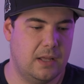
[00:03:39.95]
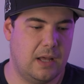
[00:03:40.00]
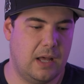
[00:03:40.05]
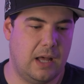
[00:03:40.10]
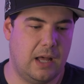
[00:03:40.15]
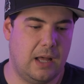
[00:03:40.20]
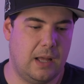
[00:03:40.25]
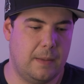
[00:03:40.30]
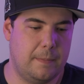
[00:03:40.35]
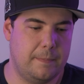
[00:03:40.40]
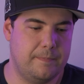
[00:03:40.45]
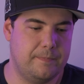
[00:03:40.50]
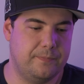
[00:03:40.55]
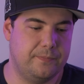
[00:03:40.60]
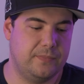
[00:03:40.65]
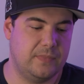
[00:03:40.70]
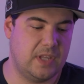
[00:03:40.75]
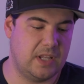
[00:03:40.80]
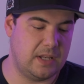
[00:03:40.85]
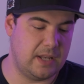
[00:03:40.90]

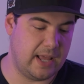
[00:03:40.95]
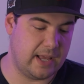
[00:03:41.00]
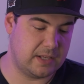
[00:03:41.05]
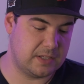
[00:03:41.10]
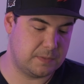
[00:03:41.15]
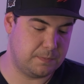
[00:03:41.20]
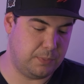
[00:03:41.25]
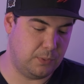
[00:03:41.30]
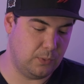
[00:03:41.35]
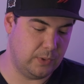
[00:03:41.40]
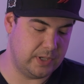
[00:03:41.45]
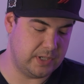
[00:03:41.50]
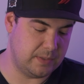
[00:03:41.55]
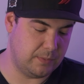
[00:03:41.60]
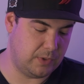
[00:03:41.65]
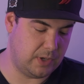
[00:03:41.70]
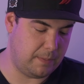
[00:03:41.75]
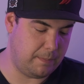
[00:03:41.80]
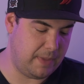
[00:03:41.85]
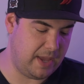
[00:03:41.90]
Um, the next point
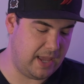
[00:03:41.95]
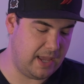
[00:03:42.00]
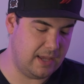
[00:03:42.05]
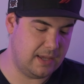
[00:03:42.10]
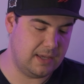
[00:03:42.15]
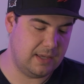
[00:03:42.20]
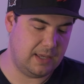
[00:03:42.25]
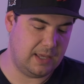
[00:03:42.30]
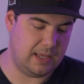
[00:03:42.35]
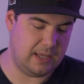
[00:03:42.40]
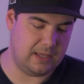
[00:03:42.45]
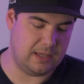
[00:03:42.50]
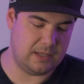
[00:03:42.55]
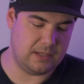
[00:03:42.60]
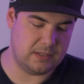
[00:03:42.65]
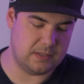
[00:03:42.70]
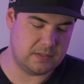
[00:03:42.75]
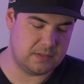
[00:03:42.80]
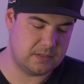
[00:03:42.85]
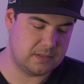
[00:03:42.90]
I want to make
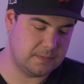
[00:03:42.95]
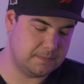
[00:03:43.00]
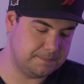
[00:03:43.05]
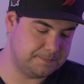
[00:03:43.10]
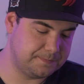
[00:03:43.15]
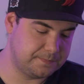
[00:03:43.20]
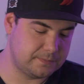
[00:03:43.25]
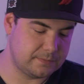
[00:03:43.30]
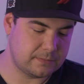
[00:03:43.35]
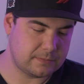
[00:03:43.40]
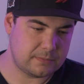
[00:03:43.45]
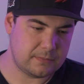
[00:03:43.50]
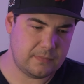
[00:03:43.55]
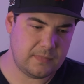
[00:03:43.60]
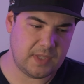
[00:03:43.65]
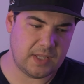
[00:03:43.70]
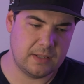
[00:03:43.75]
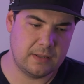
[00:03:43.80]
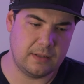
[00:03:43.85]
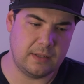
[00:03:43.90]
is
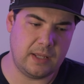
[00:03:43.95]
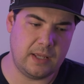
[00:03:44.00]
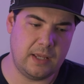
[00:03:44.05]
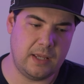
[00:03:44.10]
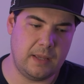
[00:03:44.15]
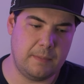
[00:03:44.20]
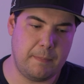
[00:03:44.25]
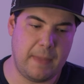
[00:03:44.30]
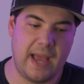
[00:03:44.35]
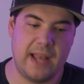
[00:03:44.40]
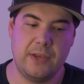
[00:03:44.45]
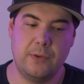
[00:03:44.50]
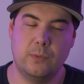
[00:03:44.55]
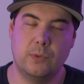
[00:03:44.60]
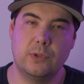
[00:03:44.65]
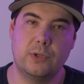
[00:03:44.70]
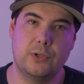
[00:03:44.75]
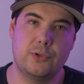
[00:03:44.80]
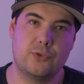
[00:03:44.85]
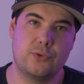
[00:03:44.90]
the
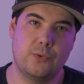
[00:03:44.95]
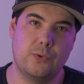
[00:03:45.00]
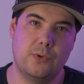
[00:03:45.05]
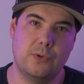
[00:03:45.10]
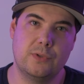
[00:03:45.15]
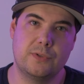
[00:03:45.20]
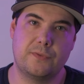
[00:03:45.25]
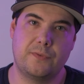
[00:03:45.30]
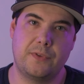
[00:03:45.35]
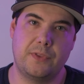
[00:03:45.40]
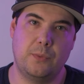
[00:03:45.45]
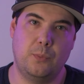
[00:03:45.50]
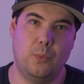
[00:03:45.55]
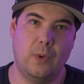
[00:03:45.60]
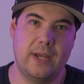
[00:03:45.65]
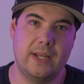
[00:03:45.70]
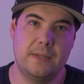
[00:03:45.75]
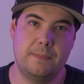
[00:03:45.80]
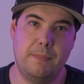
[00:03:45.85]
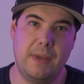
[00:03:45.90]
manual controls for the
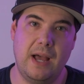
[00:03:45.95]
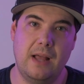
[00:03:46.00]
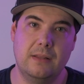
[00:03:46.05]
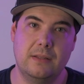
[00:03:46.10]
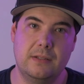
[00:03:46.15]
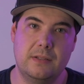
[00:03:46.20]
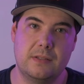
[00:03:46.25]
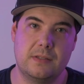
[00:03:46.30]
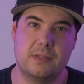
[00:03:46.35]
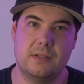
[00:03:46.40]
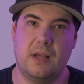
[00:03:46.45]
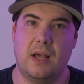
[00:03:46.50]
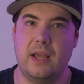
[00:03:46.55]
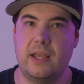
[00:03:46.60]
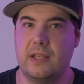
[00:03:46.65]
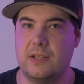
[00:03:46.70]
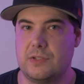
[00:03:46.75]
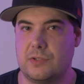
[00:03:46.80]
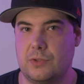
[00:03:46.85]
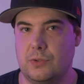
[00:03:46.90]
white balance,
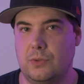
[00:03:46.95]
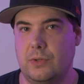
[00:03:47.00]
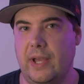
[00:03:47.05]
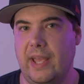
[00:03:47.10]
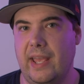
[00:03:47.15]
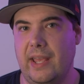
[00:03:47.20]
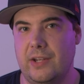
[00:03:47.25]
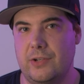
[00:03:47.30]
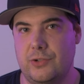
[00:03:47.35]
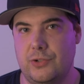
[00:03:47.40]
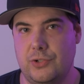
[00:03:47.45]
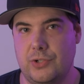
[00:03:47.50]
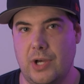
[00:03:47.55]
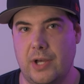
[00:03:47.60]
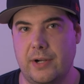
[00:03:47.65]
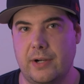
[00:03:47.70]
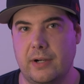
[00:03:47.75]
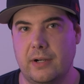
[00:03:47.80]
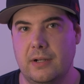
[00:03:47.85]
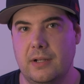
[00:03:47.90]
ISO, and
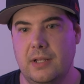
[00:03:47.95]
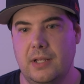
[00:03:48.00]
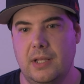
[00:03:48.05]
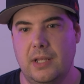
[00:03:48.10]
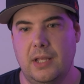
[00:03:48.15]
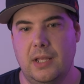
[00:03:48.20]
shutter.